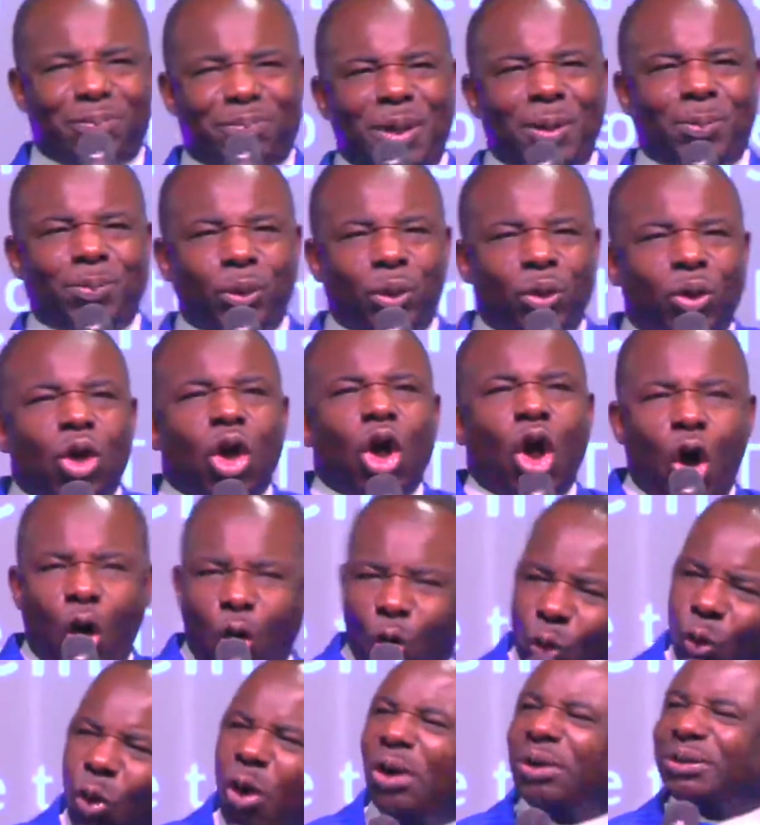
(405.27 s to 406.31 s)
people,
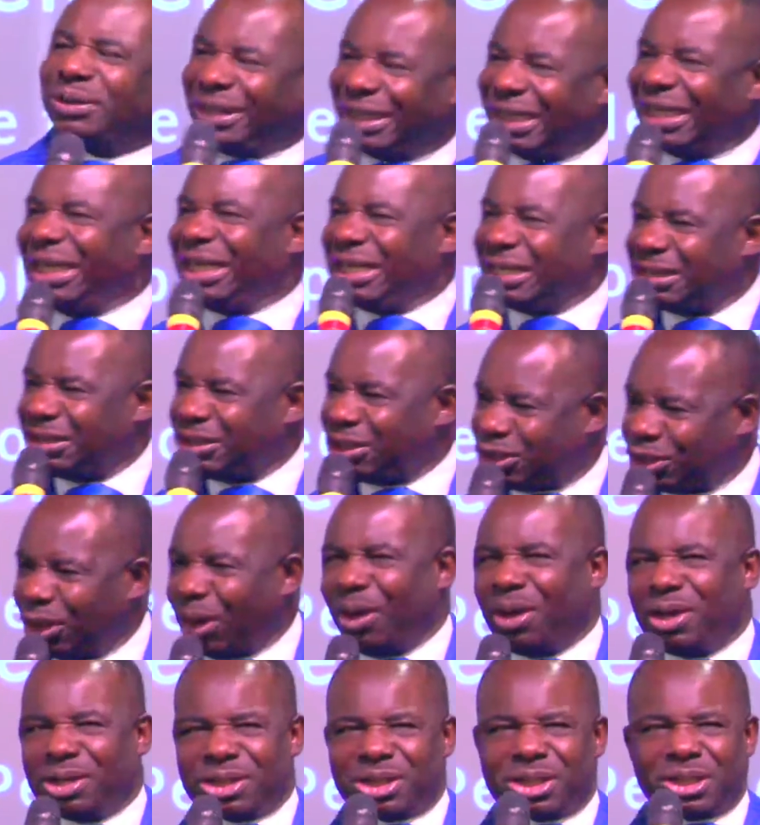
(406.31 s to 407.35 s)
what it
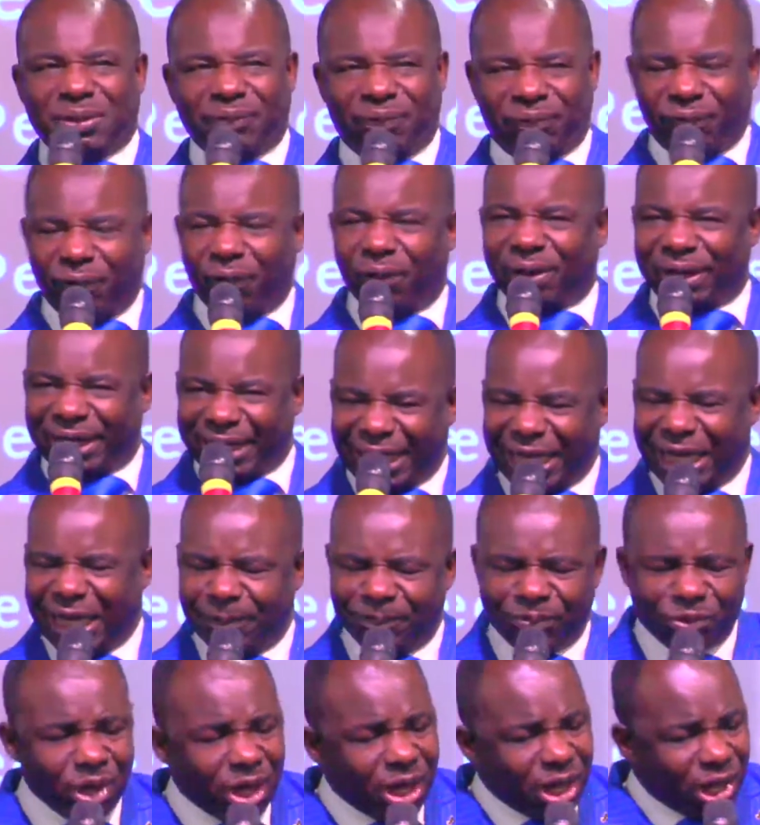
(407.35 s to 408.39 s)
does for him.